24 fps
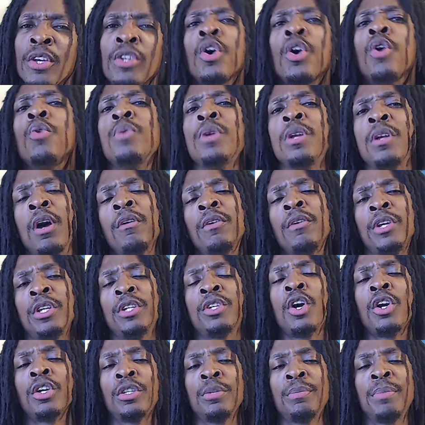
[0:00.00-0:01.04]
know, we already
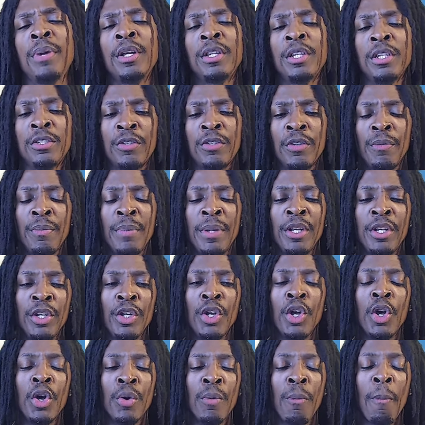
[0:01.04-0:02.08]
talked about this a minute
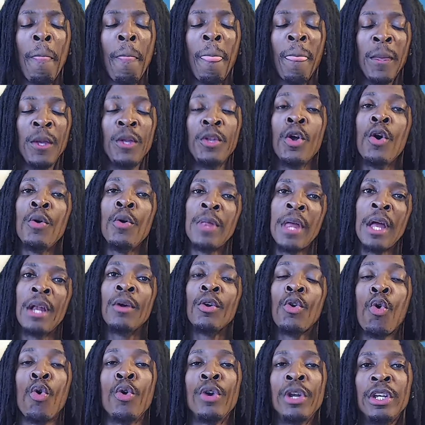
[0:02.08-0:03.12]
ago. You know that
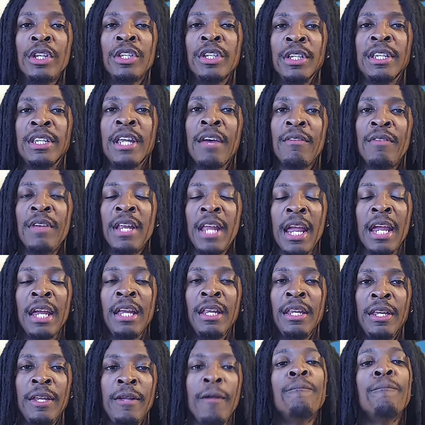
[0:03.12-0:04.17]
according to Devin
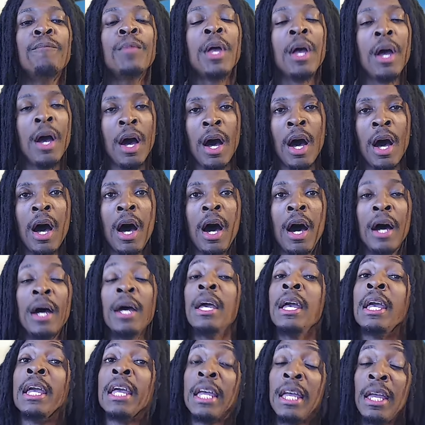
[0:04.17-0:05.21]
Haney,
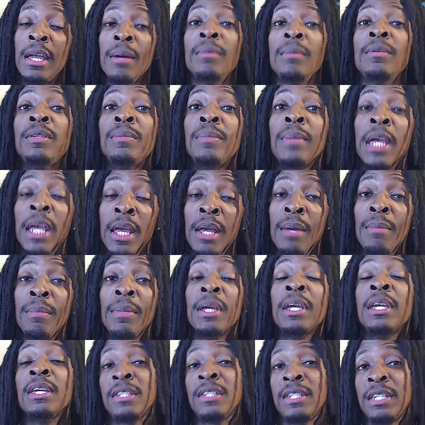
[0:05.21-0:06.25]

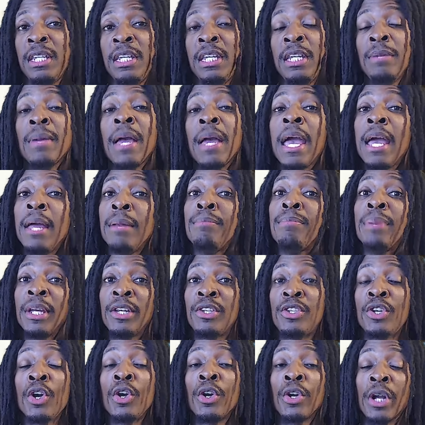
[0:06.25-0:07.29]
his team and Big
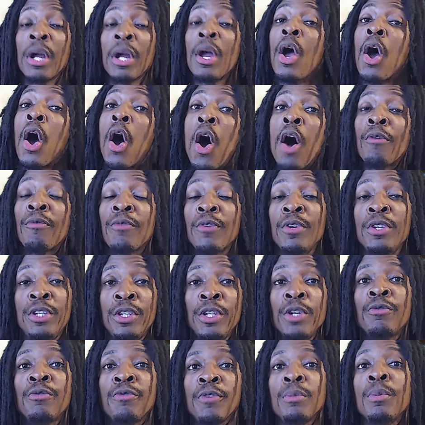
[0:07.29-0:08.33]
Turk offered
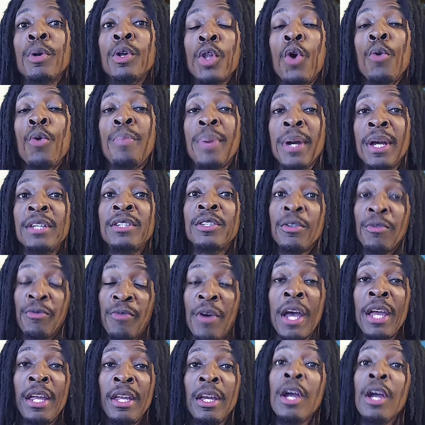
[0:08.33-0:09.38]
Teofimo Lopez the
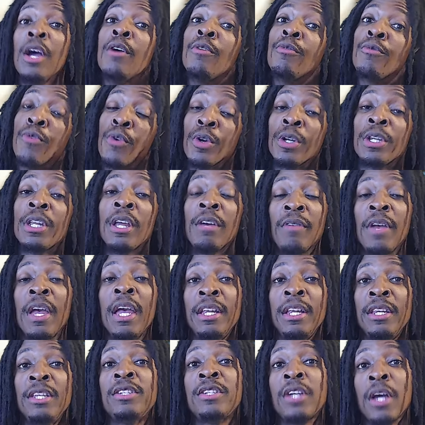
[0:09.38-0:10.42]
fight for Devin
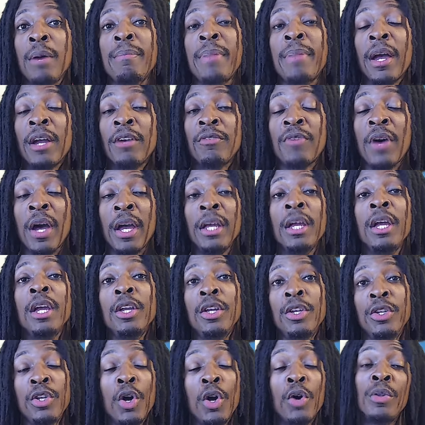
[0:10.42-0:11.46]
Haney's comeback fight.
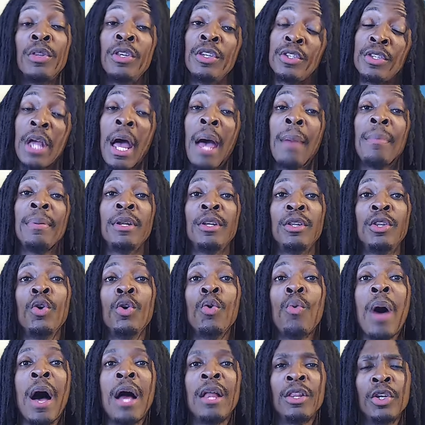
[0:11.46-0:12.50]
You know, this happened a little
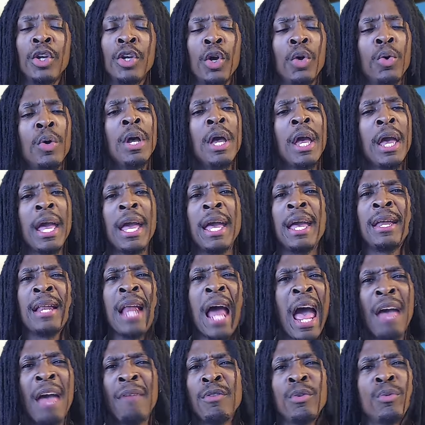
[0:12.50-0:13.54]
while ago, and I
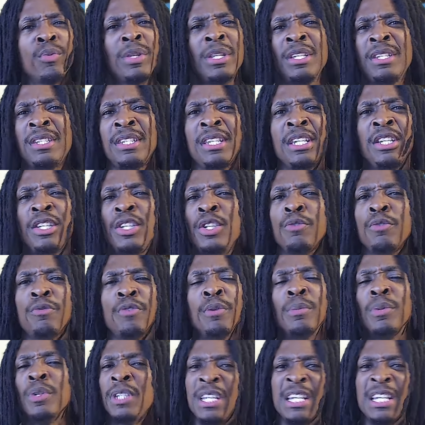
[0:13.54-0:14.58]
haven't really seen
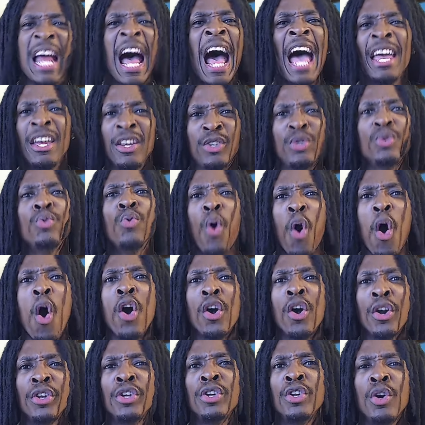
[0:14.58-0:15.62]
Teofimo deny it too
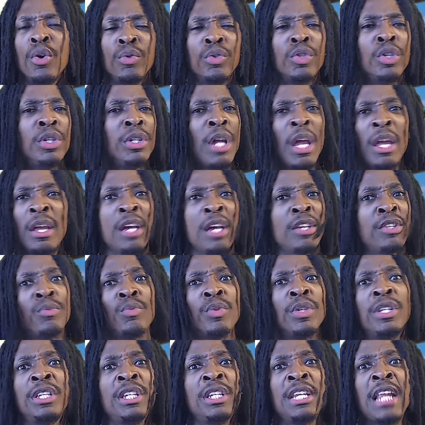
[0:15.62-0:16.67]
hard. You know, he hasn't
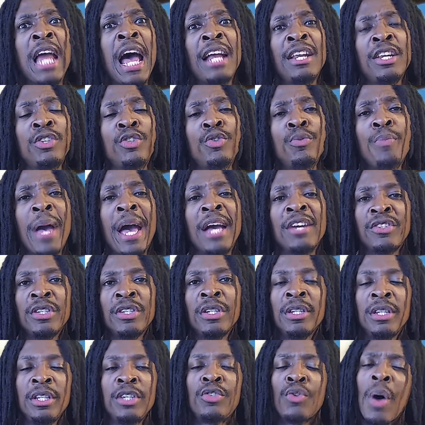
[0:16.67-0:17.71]
really denied it too
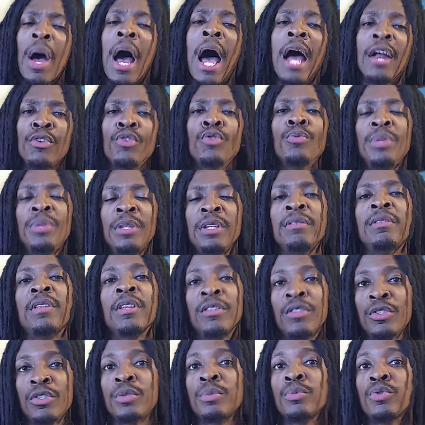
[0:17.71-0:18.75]
passionately, so I do believe that
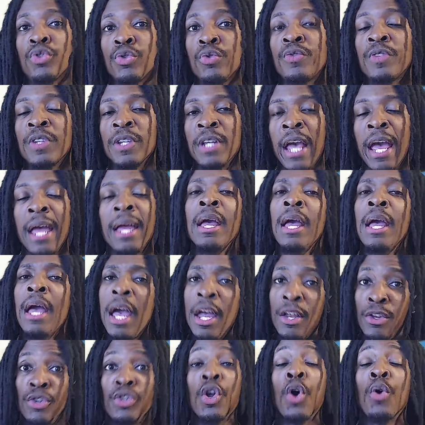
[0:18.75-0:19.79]
there's some truth to that.
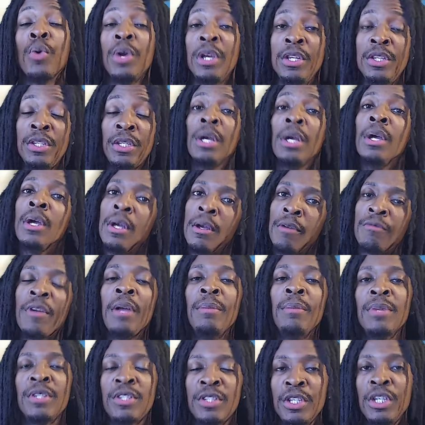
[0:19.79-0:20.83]
And you know, he's
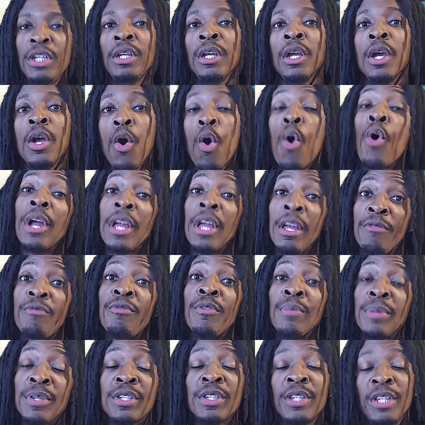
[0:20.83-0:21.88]
famously or
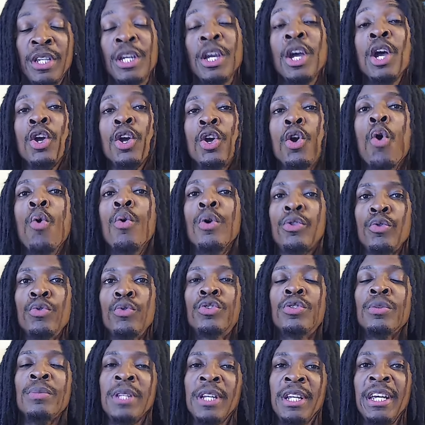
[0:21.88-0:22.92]
infamously going through
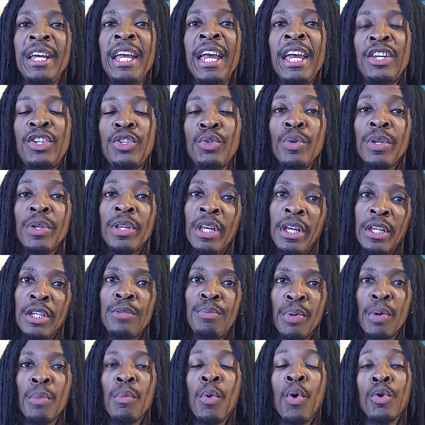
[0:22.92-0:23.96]
some litigation with his
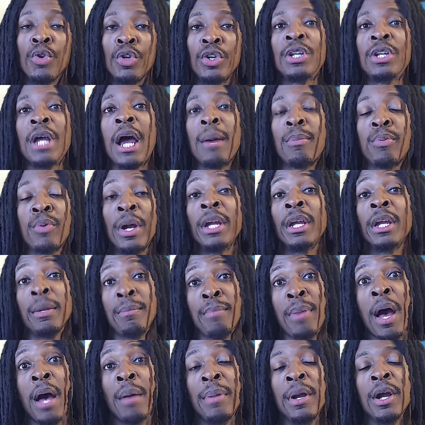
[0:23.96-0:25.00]
promoter Top Rank and
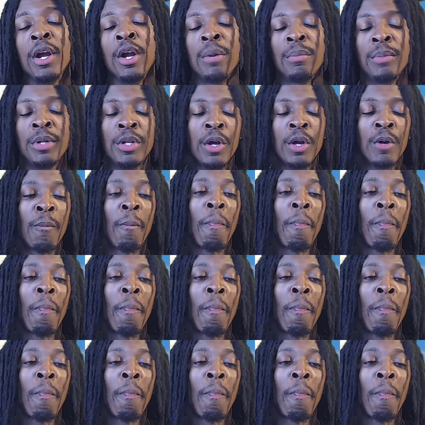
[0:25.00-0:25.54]
Bob Arum, you know,